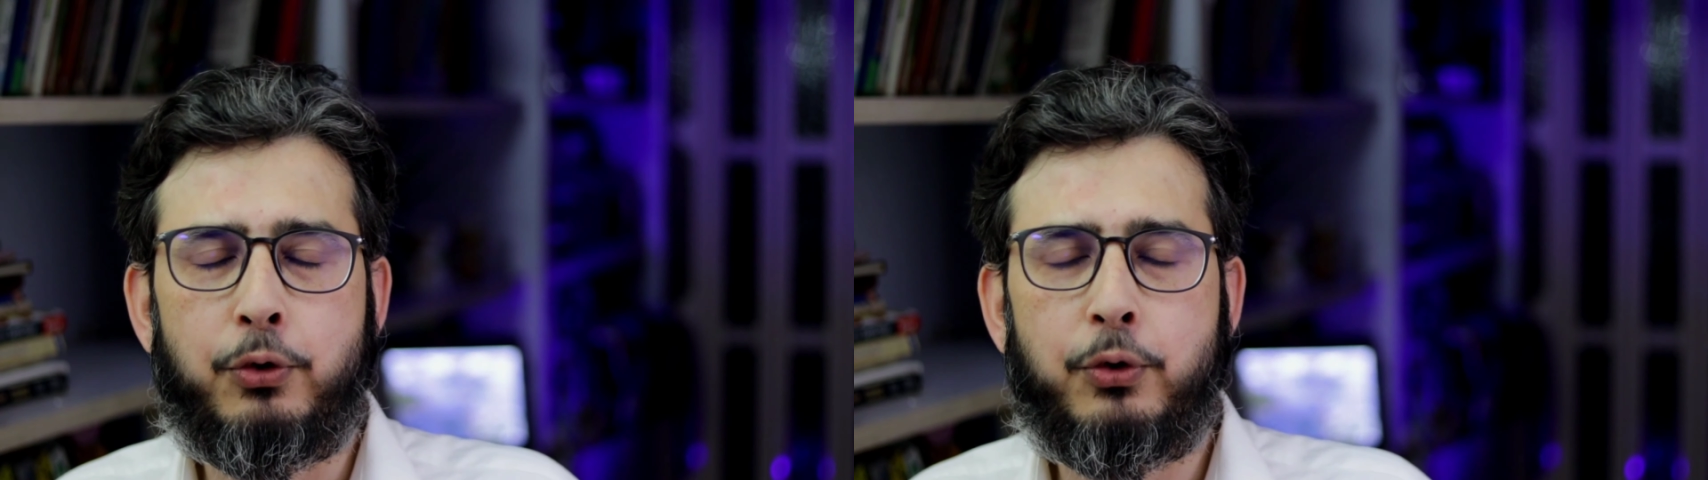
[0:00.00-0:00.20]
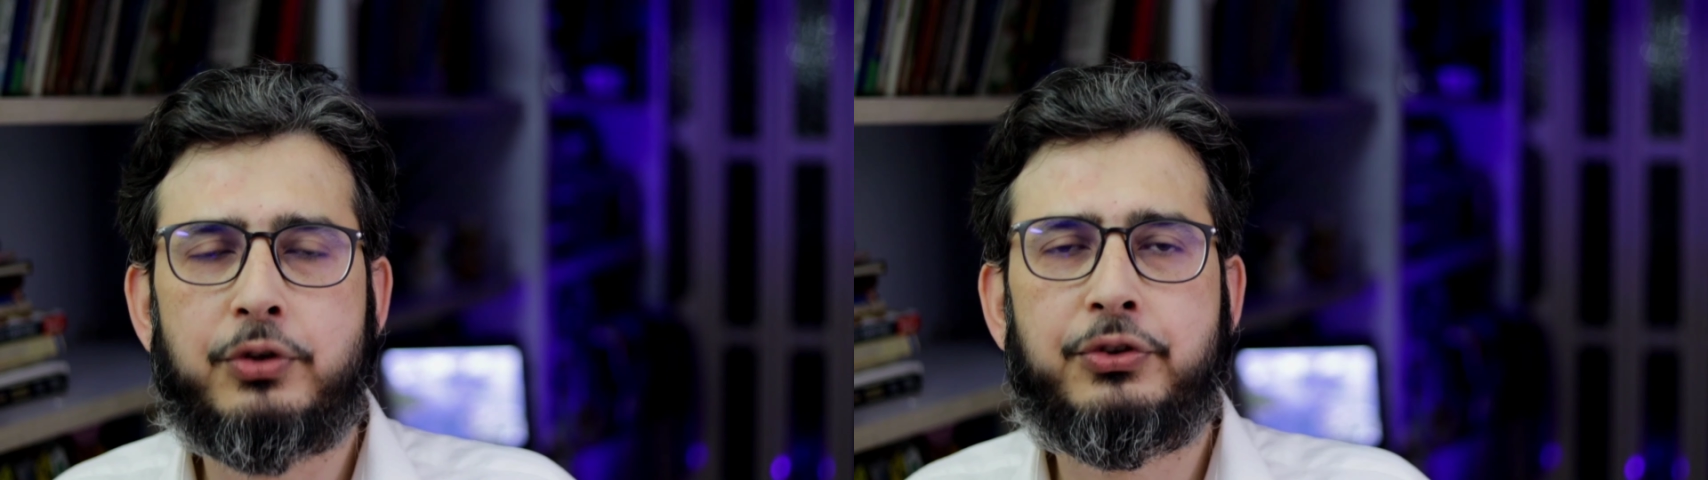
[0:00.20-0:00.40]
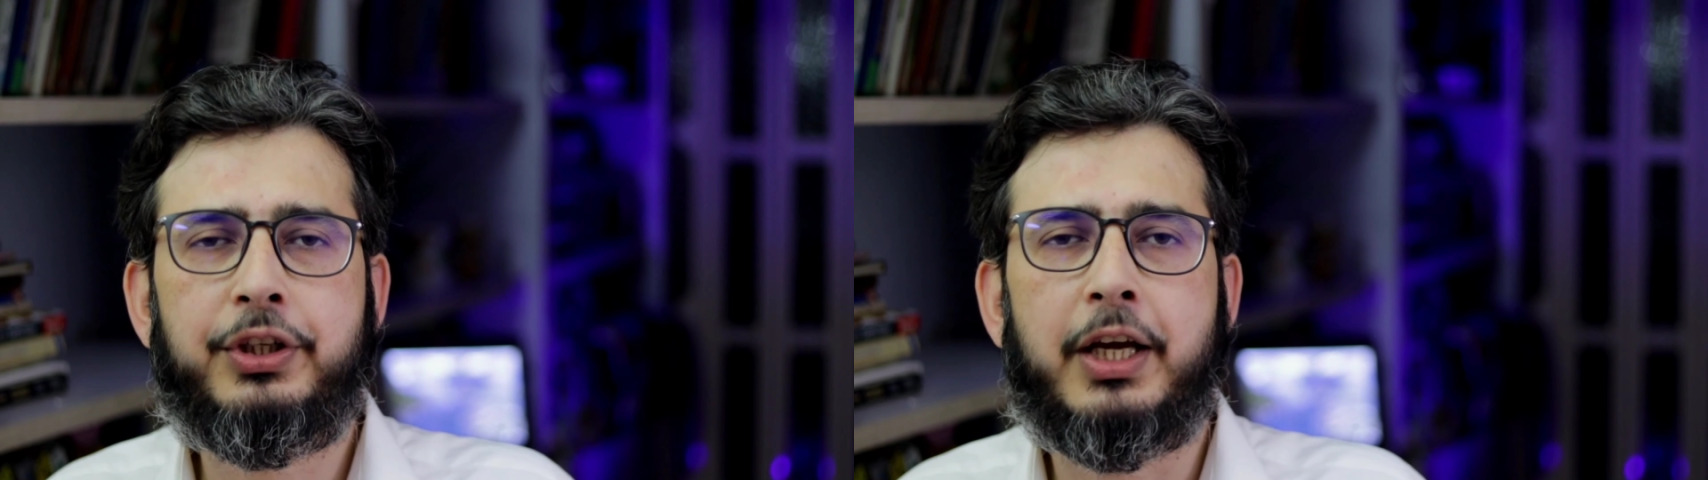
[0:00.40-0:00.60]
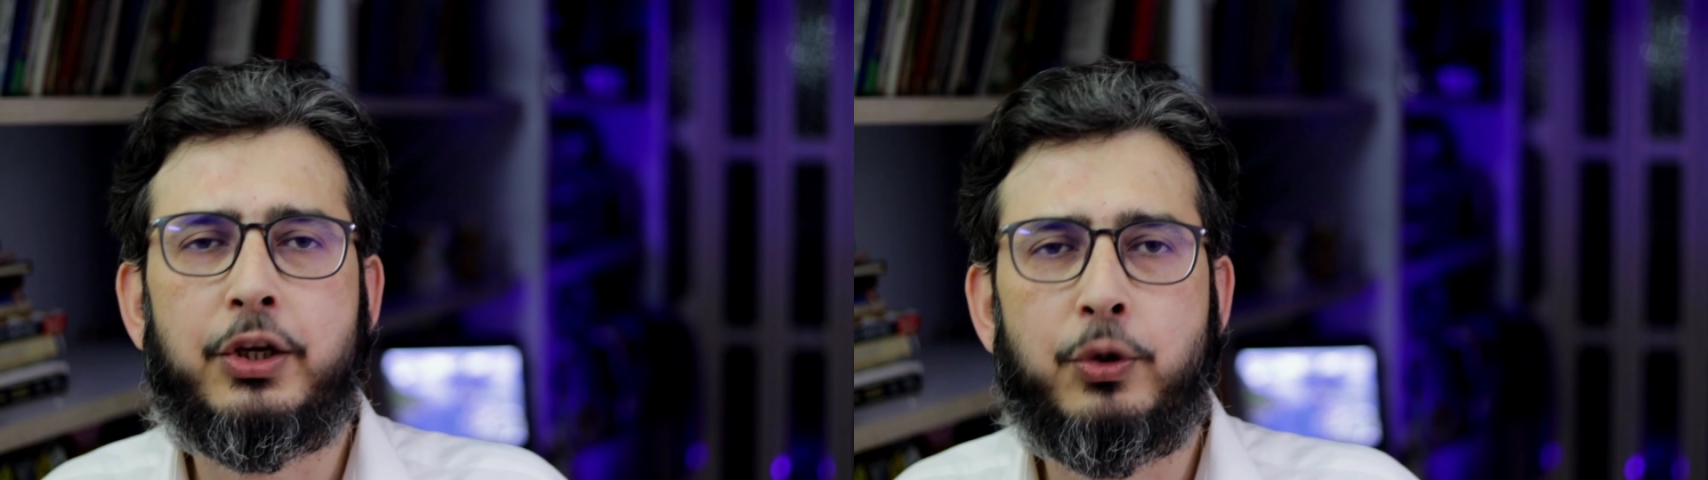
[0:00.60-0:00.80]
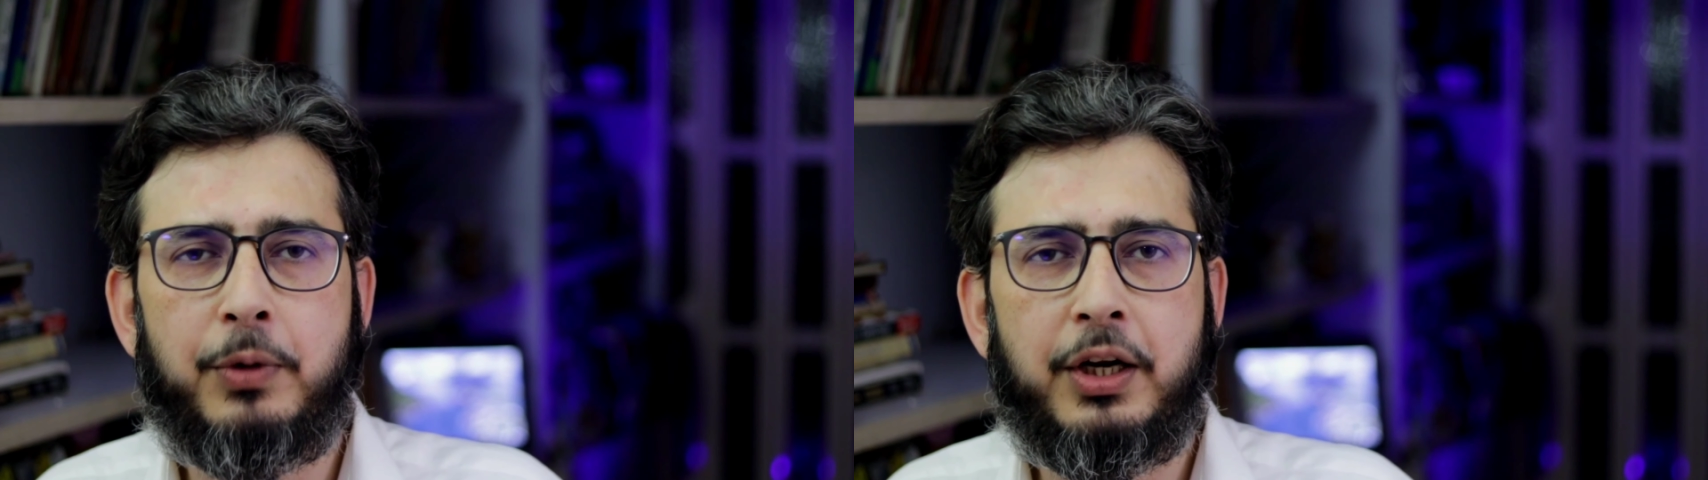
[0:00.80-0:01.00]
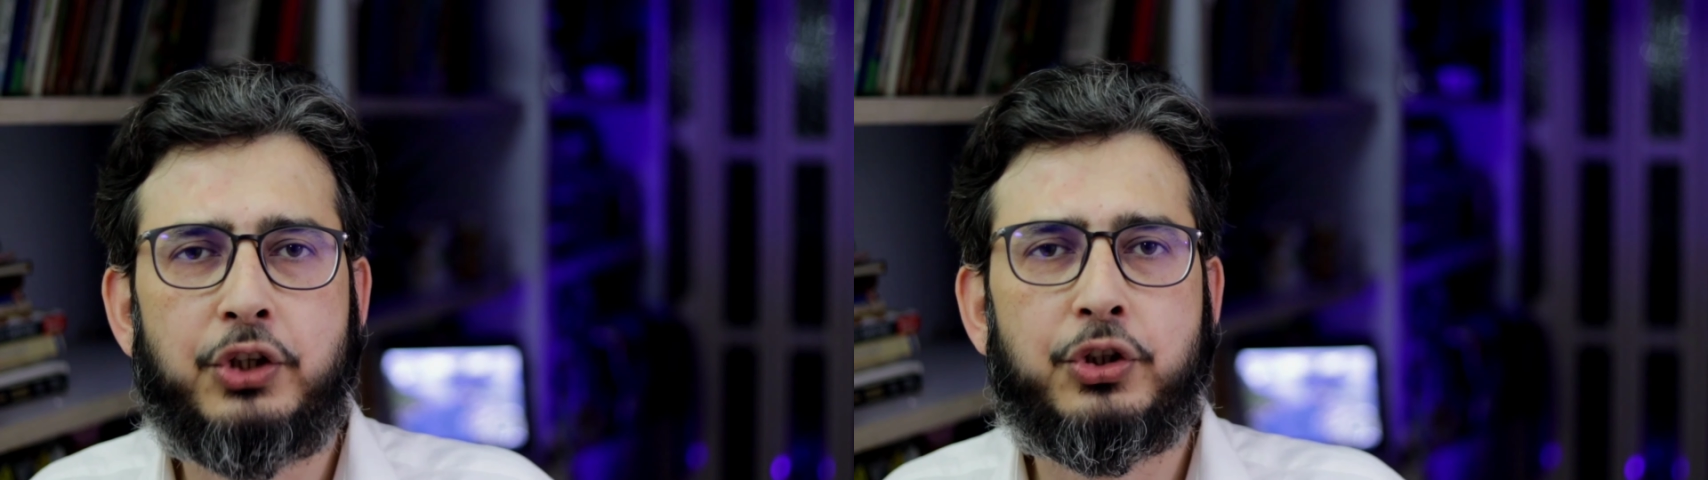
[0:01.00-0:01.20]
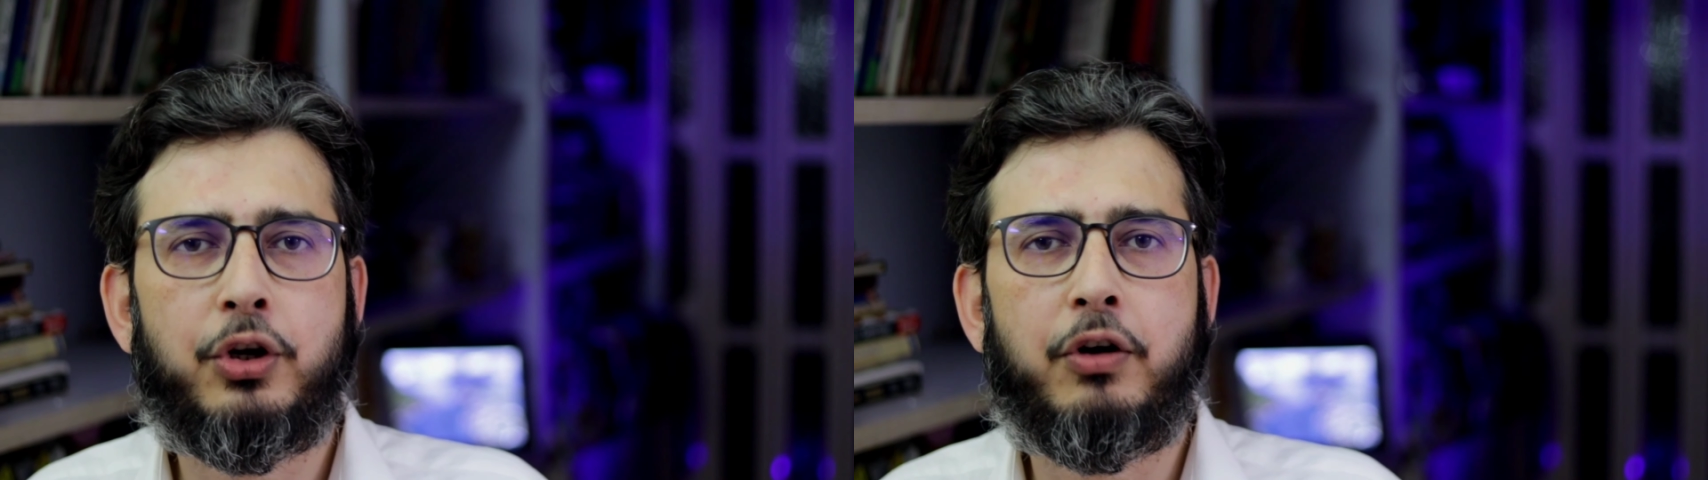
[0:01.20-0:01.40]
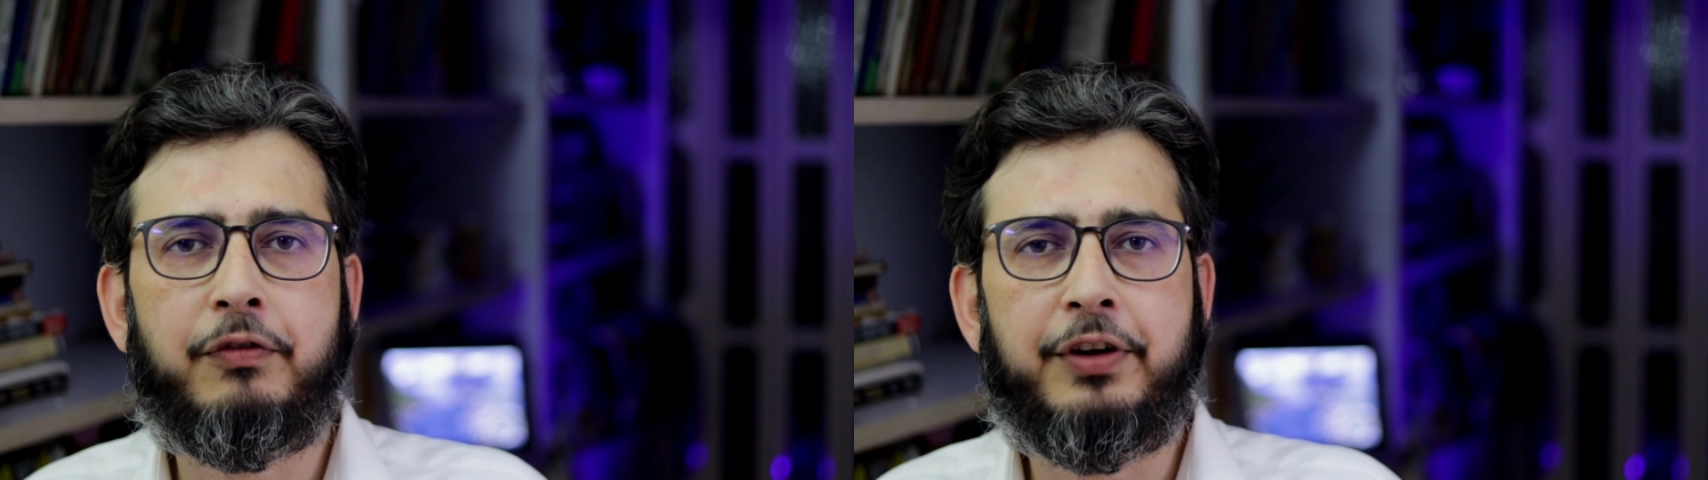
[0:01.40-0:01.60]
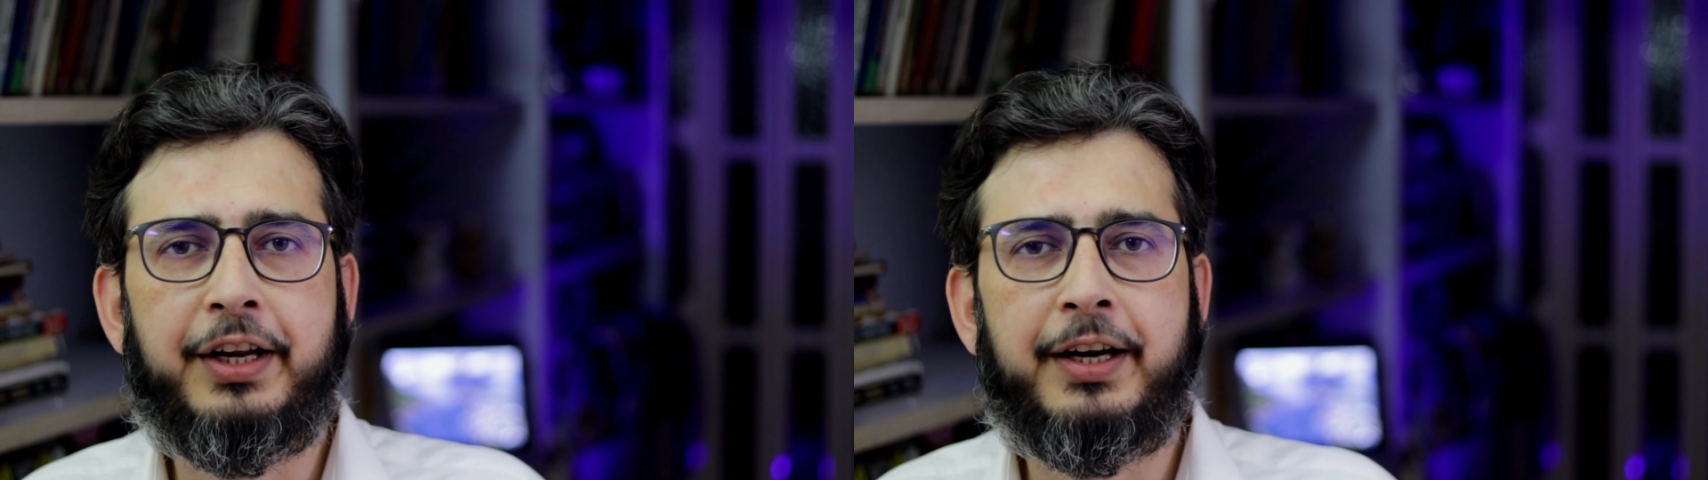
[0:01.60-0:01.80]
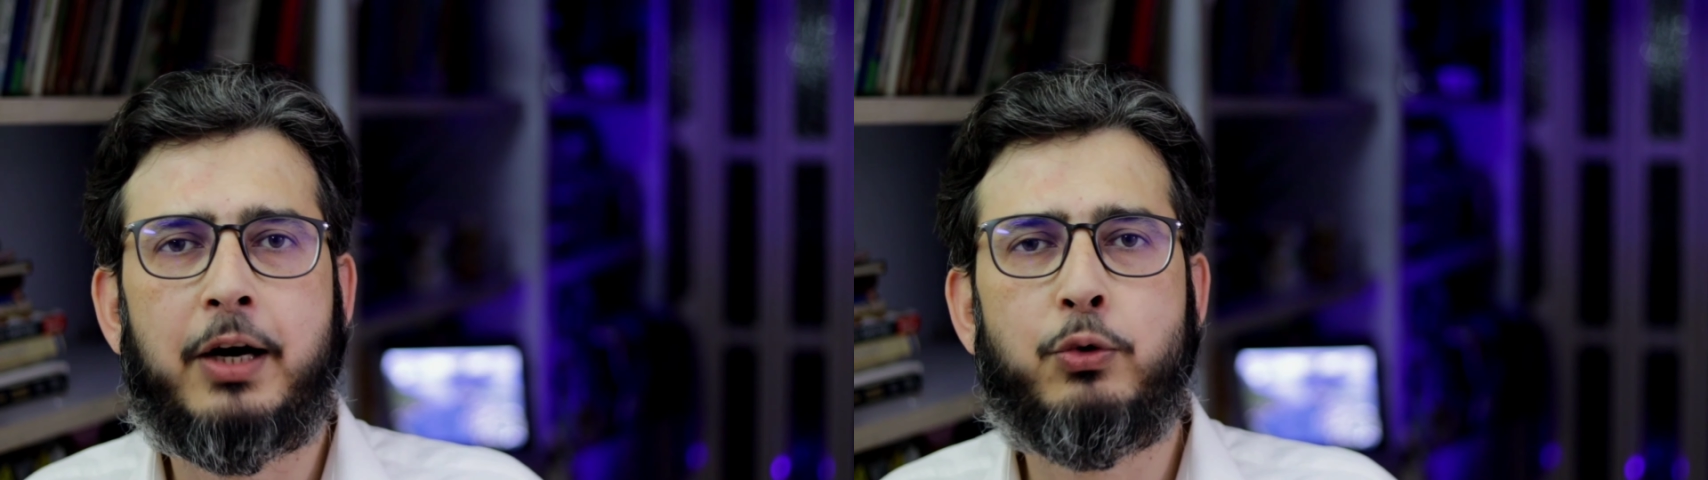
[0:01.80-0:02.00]
course the accumulation of
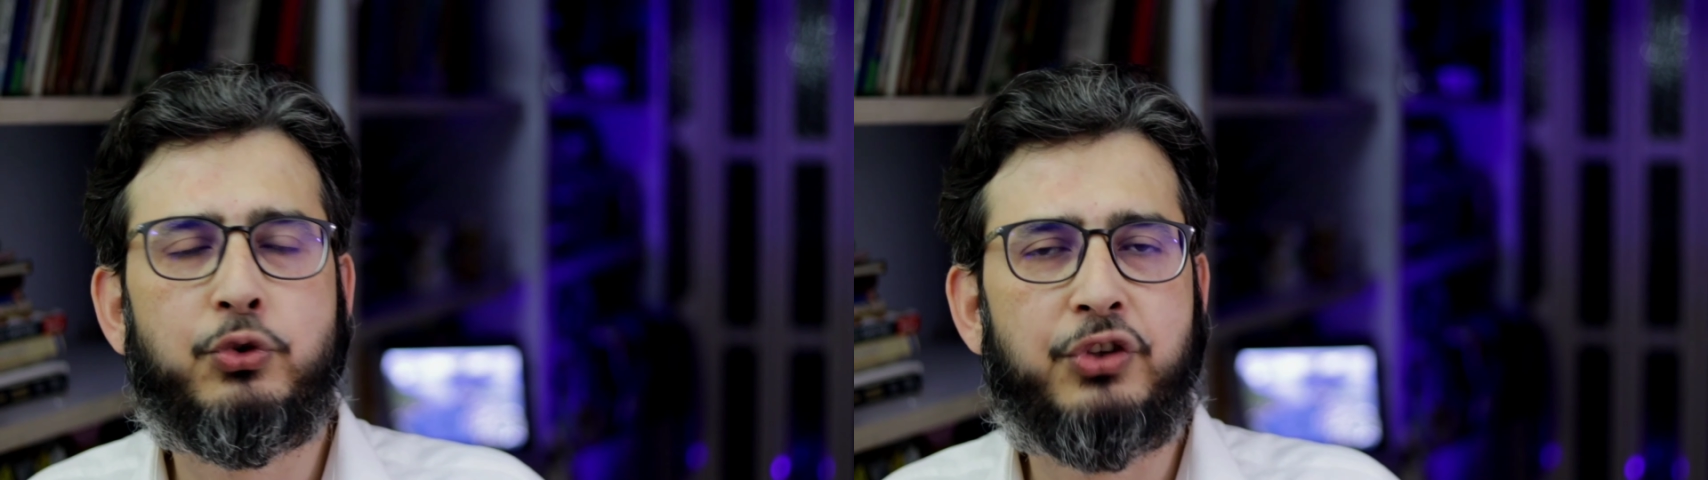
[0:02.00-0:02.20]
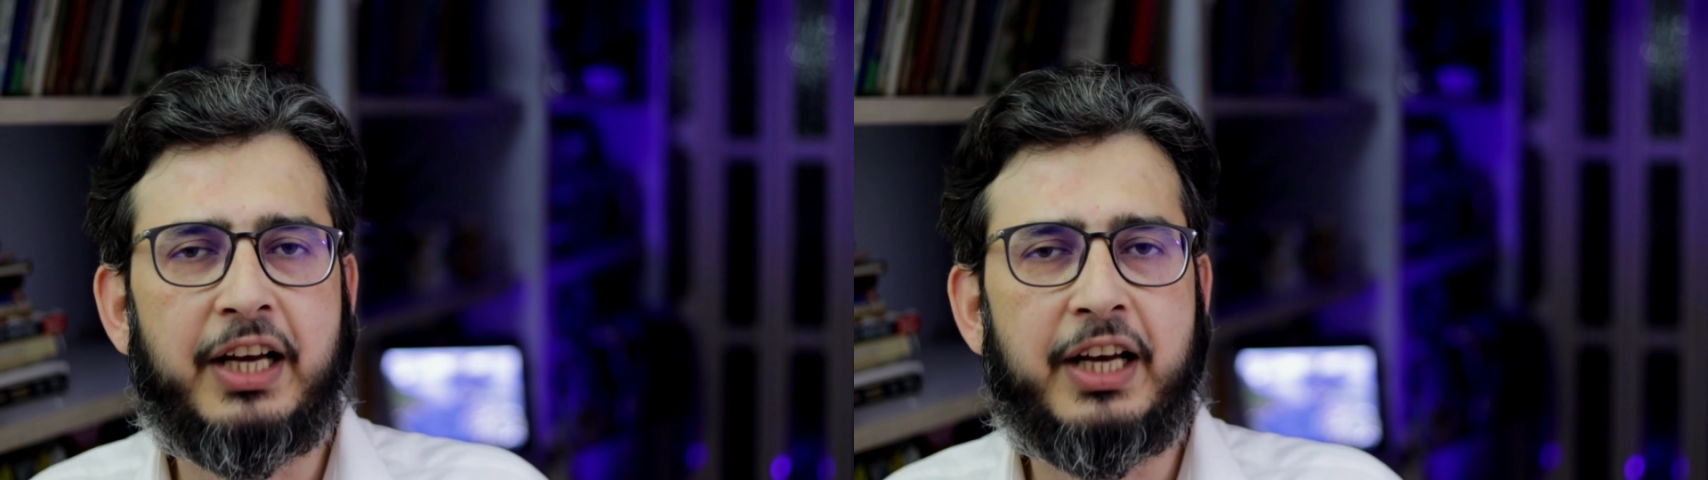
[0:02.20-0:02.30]
greenhouse